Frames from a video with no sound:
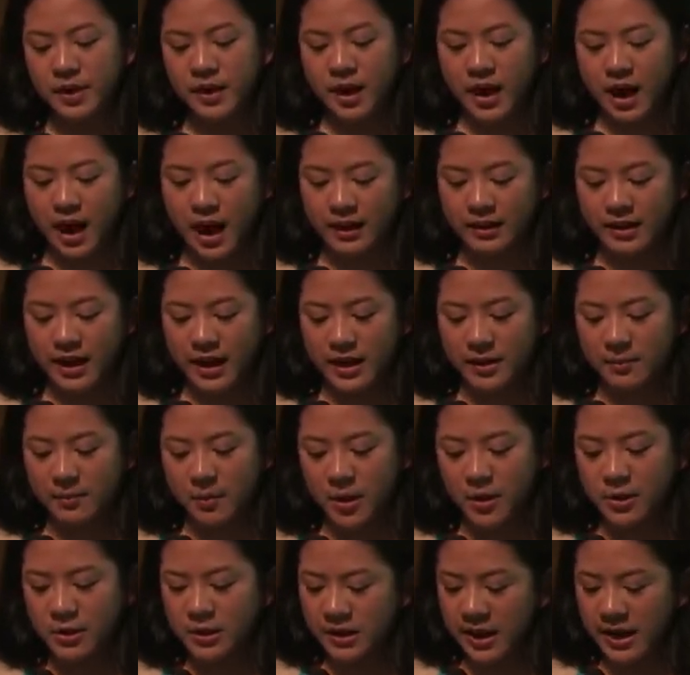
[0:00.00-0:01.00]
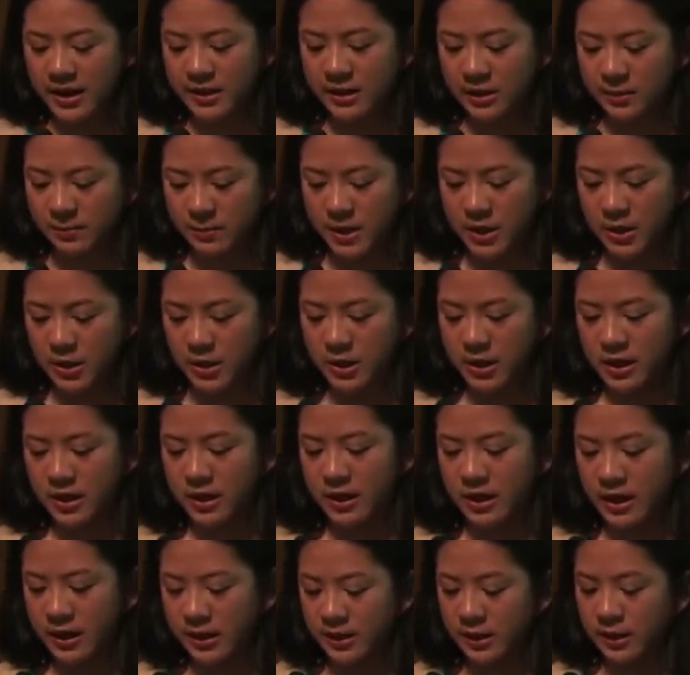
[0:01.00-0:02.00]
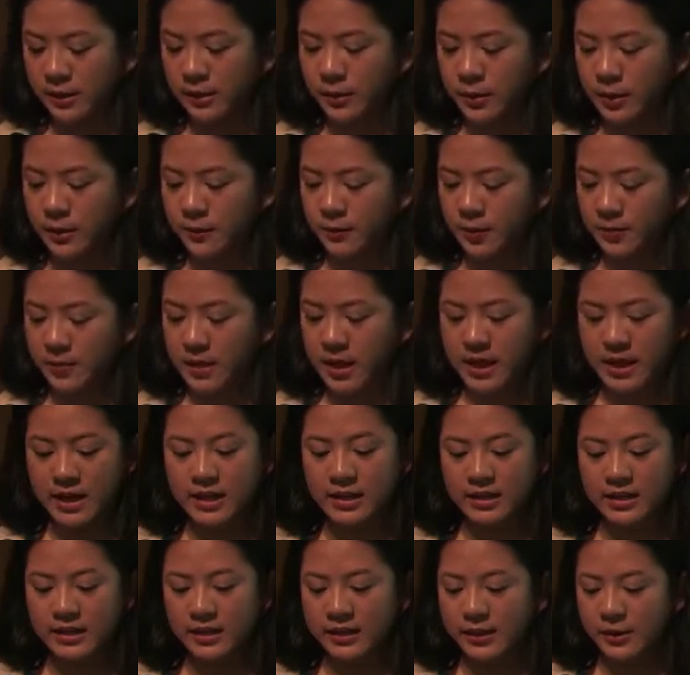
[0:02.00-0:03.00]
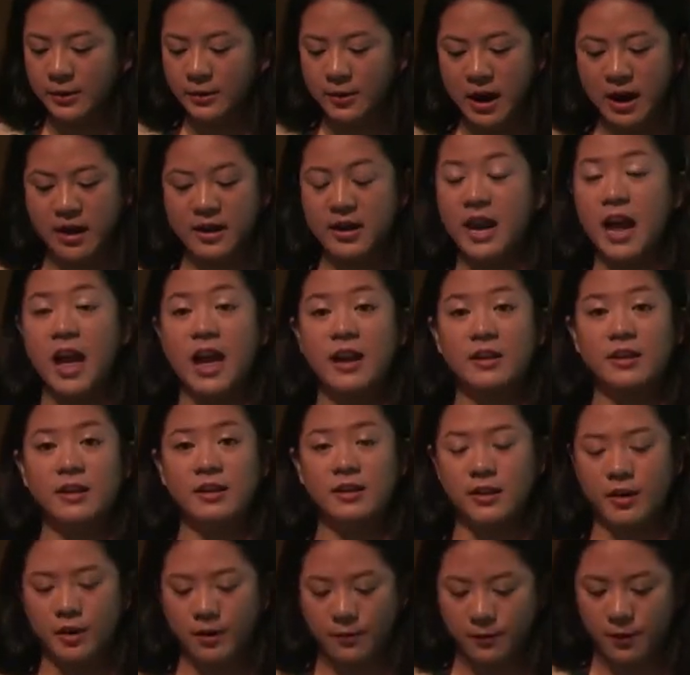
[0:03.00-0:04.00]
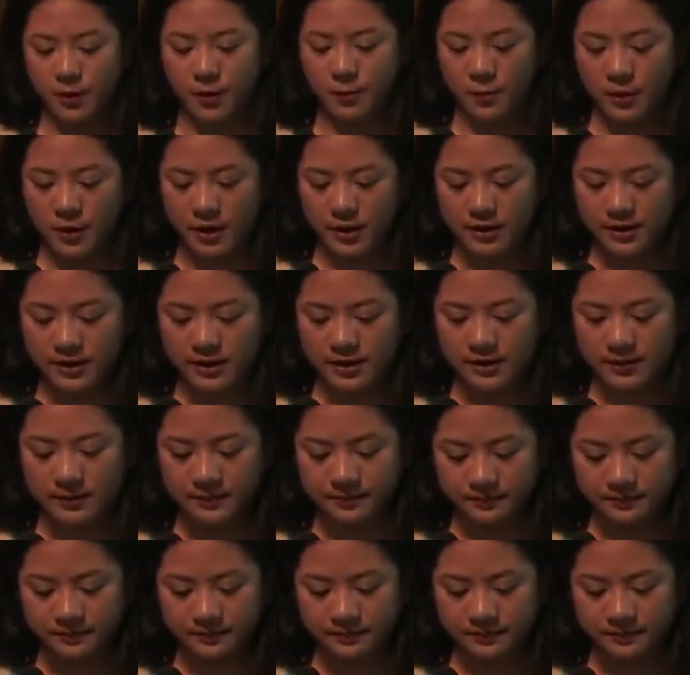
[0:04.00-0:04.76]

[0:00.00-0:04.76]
highlighting marginalized speech excluded from the Hindi literary canon of her works.